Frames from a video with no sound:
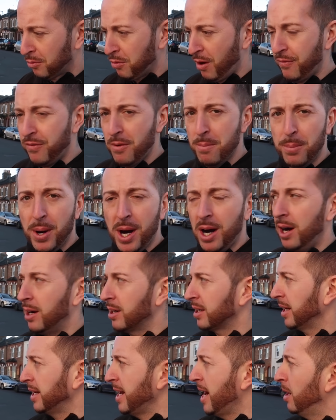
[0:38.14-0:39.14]
Griffin
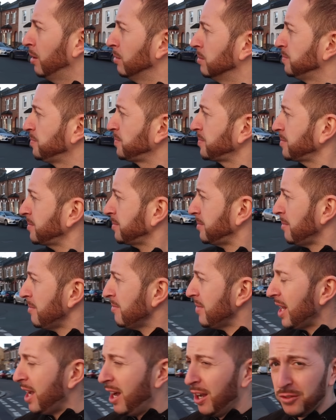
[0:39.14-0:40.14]
Park. Now,
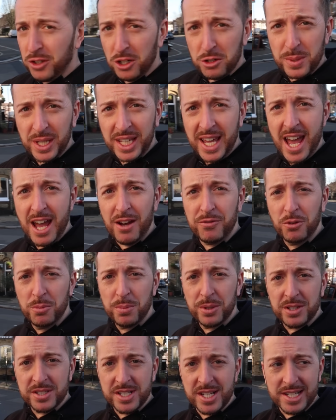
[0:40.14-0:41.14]
I've got to be careful
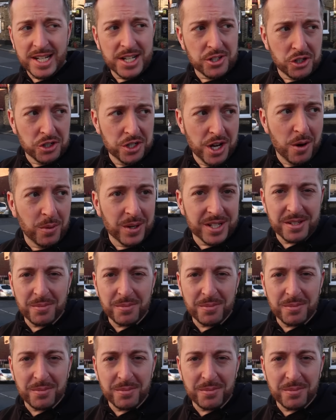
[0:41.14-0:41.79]
because there's literally nowhere